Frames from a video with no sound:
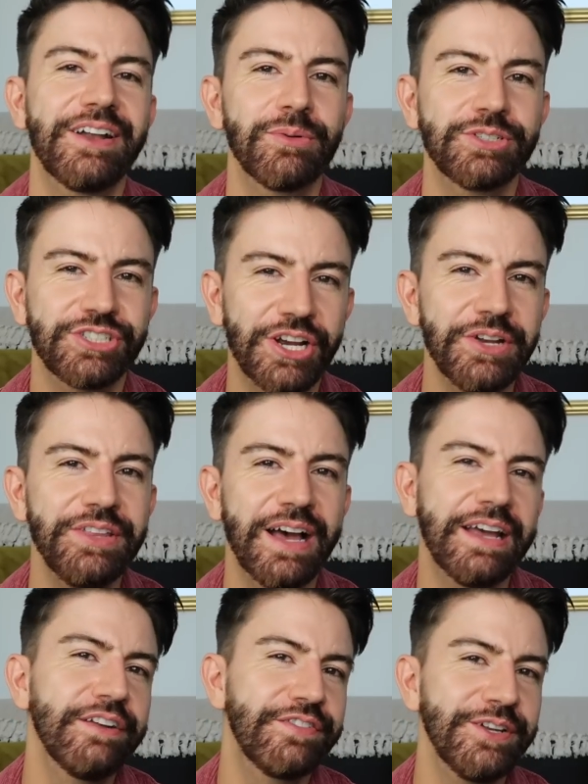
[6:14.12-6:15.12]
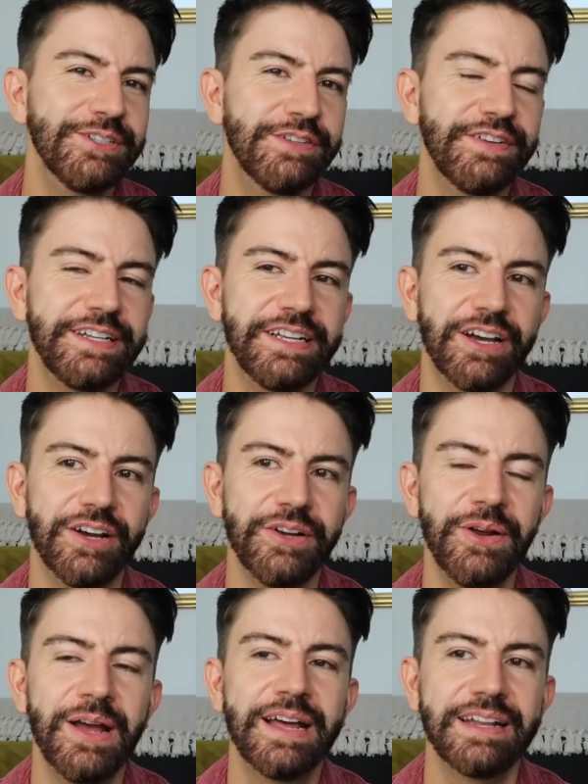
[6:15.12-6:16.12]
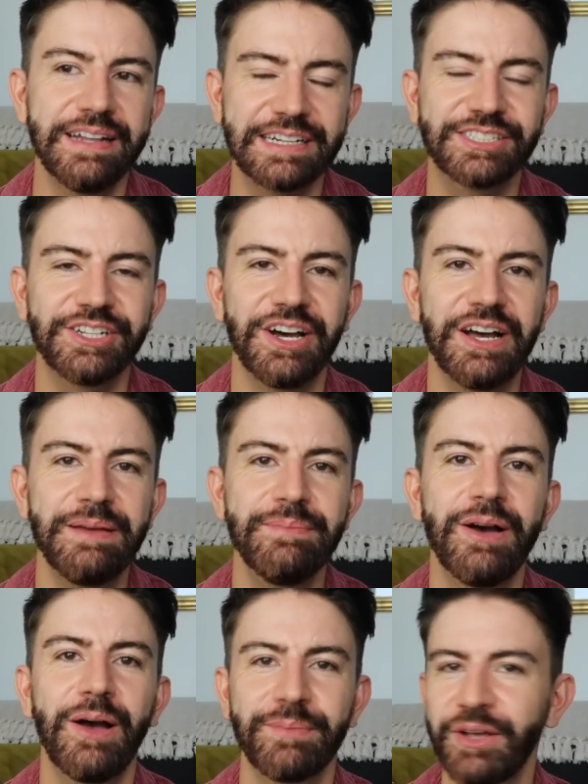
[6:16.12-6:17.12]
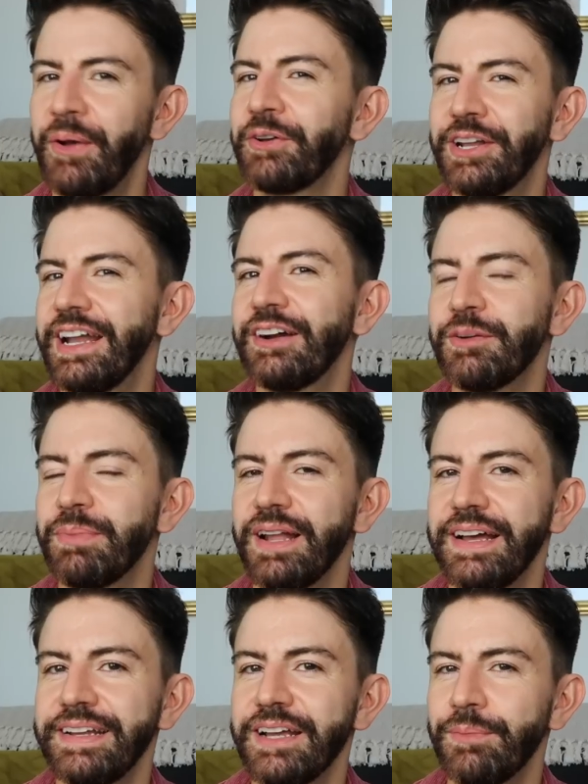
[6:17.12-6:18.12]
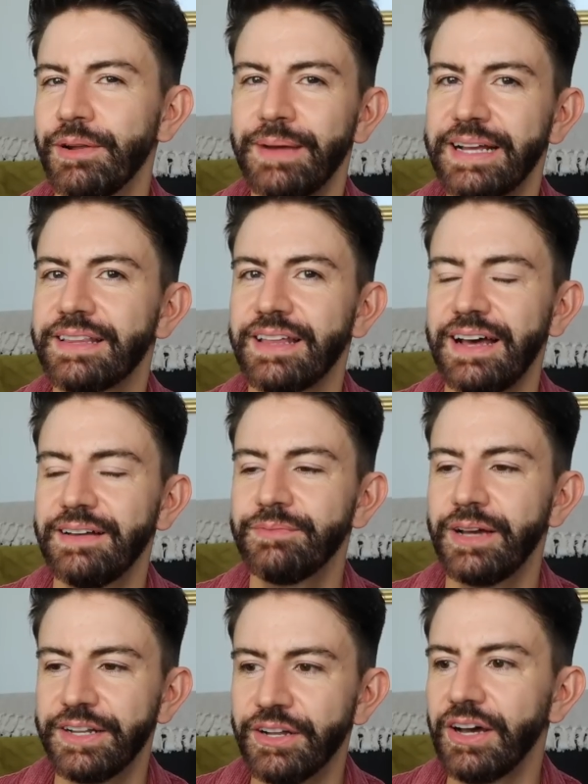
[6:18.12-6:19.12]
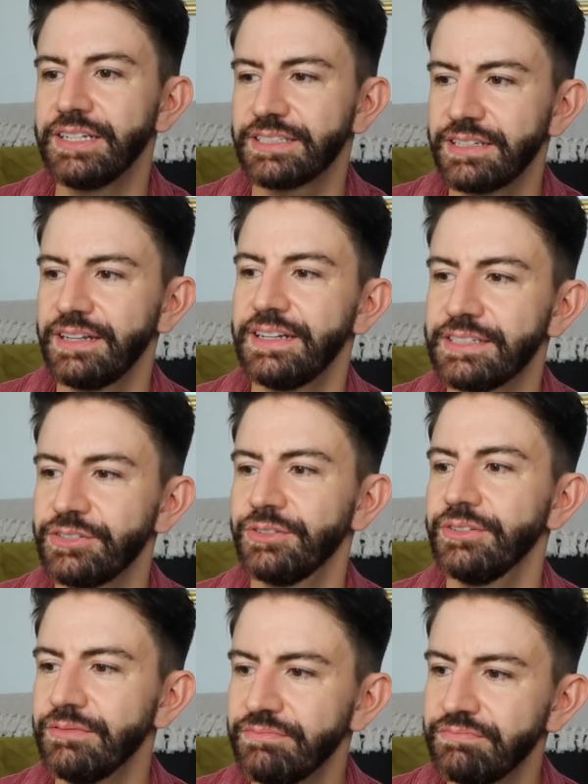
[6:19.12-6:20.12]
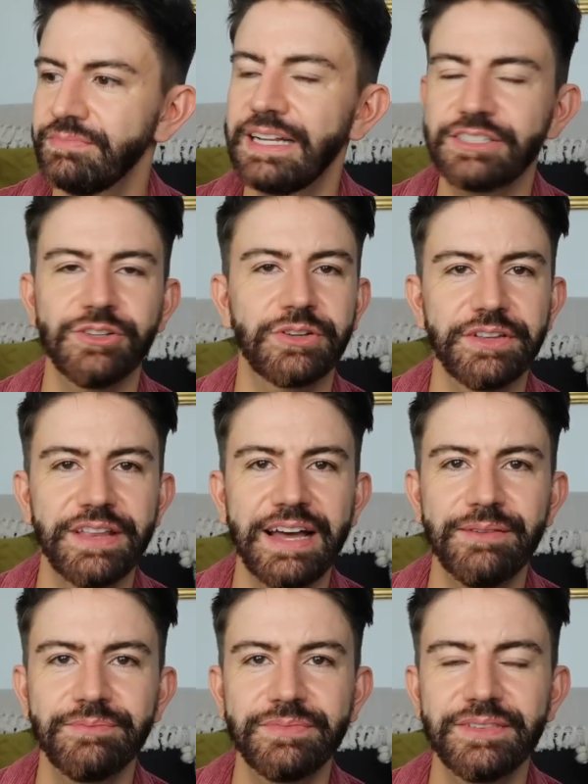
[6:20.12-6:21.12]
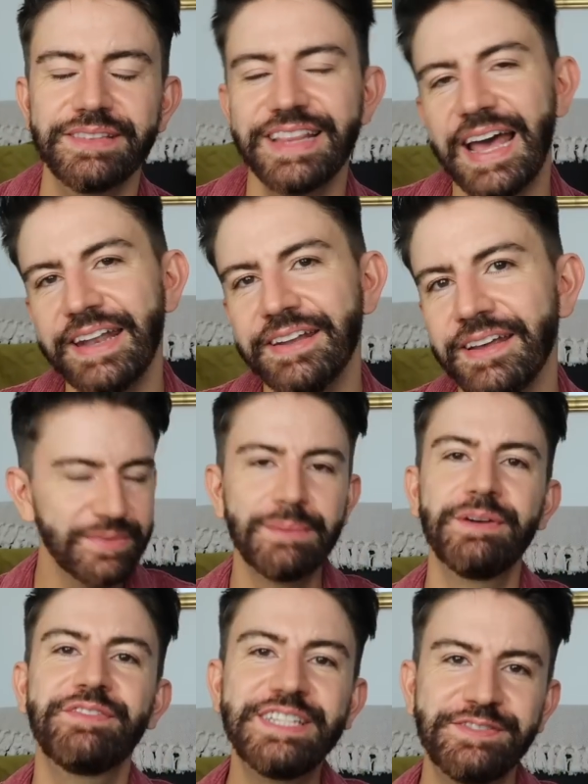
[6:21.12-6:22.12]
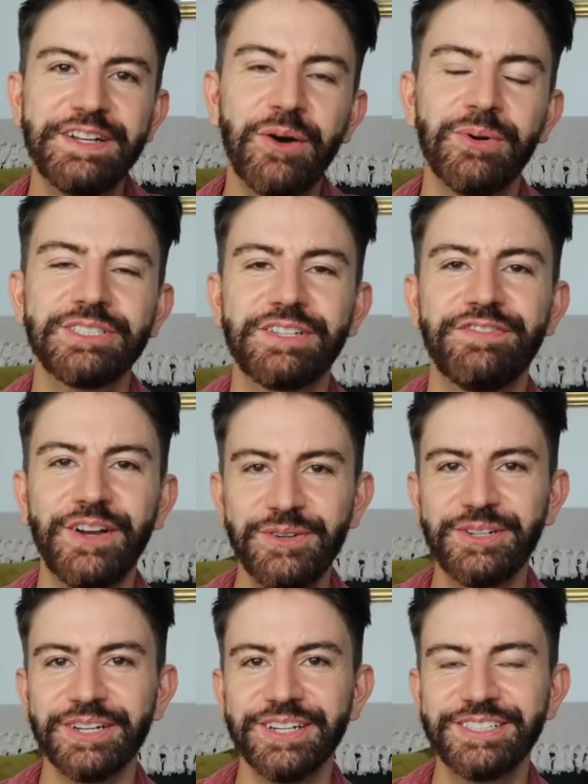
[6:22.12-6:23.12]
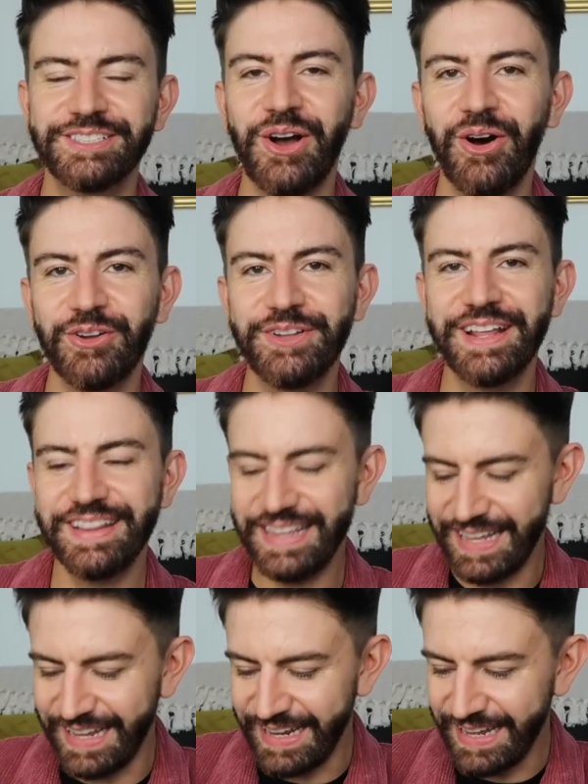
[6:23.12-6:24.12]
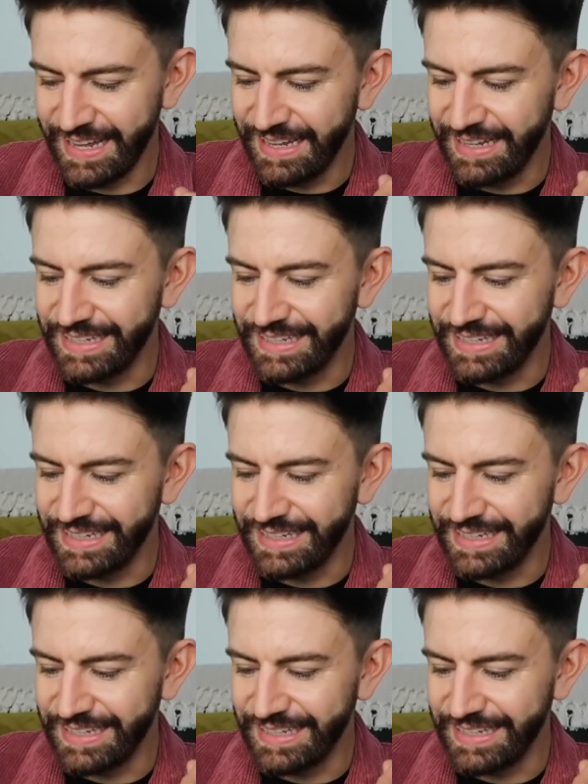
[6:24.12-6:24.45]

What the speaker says: and I will show you that in a future video next time I'm going on an aeroplane, and we'll make that a nice little let's look at that then. But for this video, I want to focus on the